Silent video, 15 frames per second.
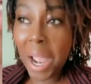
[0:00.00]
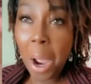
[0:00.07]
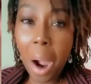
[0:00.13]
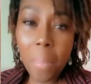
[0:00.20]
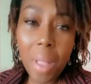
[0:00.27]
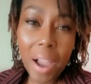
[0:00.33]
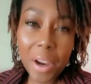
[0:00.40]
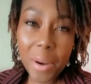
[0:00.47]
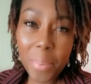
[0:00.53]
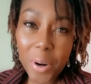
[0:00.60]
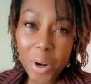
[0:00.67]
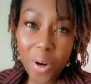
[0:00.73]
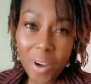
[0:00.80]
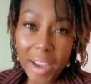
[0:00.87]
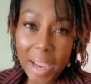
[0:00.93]
I'm not gonna put
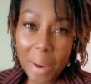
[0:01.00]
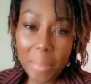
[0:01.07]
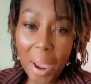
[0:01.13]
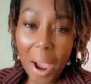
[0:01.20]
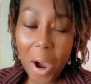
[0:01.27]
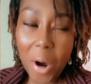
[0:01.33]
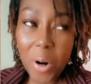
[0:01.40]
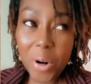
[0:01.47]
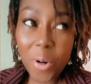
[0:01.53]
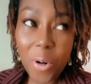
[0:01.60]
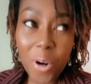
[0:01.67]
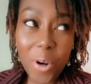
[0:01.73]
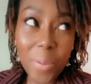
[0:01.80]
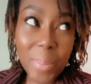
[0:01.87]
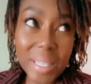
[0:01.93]
her name out or
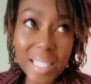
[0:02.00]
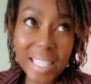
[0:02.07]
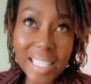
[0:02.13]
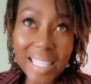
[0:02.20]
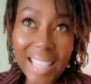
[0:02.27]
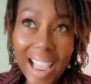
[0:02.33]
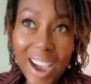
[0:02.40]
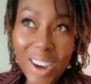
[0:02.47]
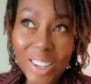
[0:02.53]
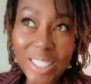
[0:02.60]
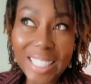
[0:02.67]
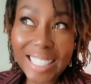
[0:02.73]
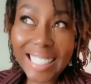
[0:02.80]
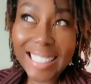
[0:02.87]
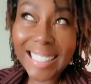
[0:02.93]
her business
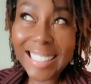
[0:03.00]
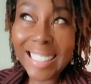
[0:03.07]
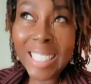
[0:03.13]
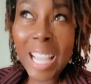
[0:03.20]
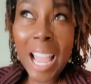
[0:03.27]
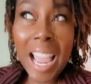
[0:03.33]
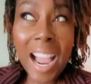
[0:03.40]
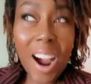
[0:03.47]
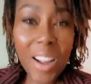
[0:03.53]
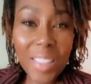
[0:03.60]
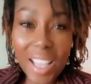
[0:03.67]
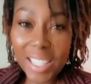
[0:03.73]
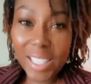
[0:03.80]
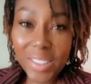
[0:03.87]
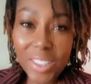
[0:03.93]
out
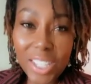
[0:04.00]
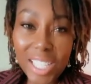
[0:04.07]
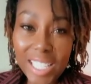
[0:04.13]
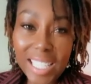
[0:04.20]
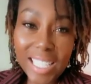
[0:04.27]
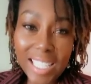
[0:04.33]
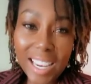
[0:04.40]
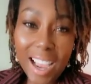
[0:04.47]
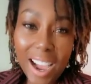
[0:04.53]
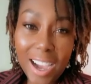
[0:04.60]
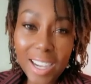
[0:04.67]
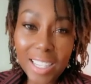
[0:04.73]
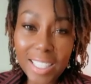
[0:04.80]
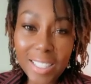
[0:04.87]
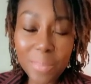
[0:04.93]
unless if she
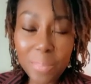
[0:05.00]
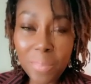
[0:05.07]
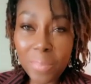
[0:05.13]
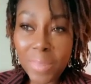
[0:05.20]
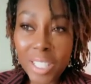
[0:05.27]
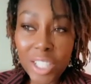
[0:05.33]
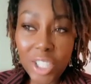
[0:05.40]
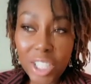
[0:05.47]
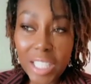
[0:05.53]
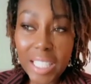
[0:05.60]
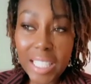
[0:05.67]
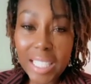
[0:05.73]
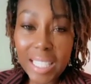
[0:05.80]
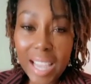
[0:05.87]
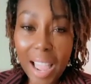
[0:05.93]

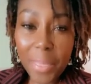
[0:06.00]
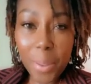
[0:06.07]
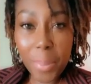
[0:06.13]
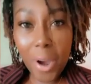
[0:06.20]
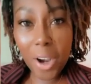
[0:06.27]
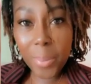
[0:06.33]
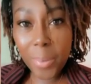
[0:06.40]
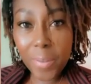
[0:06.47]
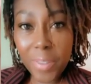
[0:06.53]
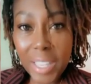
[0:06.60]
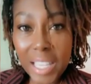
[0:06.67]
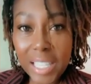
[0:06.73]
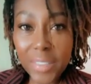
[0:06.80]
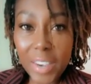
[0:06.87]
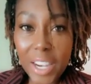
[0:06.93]
at the bottom of
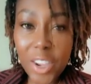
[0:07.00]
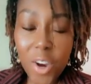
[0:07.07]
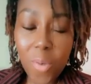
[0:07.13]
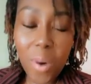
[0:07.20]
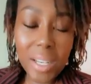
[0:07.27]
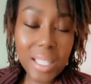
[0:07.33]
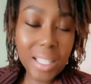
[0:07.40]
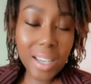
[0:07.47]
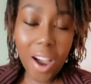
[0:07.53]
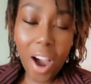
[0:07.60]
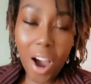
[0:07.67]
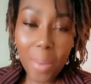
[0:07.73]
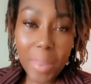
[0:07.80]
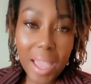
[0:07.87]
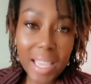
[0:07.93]
this video wants to
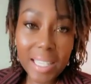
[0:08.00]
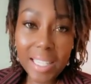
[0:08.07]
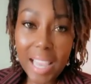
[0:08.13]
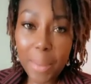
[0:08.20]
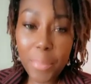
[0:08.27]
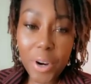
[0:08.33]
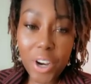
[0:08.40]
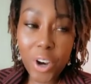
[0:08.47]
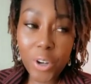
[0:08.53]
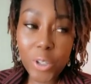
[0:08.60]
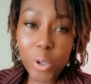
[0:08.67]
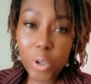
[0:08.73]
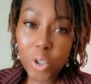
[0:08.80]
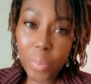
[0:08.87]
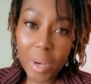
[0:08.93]
comment and put her
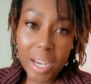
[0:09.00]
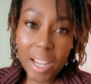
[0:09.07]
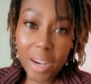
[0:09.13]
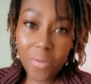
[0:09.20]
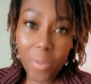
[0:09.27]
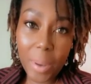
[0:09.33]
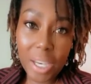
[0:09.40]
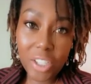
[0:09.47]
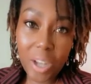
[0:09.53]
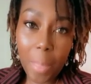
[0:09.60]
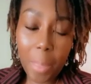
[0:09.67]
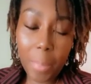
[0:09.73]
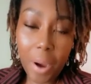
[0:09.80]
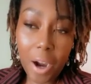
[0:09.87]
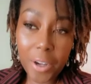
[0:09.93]
social media information at
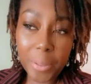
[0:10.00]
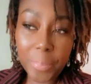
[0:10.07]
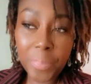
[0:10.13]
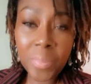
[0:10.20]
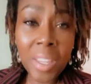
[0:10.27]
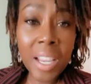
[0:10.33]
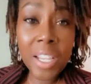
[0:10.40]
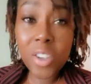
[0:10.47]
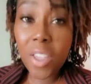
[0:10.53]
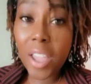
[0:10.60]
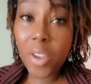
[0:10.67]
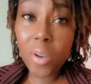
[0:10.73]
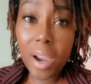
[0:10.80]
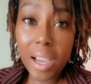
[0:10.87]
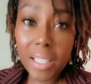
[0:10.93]
the bottom so that
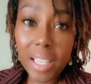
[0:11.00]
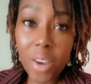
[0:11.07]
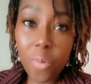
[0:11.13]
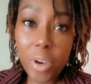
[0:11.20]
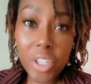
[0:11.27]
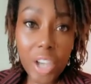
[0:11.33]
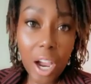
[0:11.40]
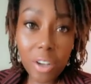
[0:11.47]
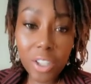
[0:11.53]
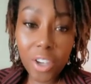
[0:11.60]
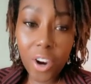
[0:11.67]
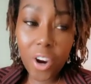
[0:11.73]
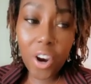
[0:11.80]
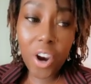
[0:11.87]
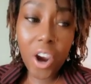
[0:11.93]
you guys can reach out to
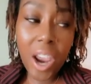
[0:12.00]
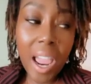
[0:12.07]
her.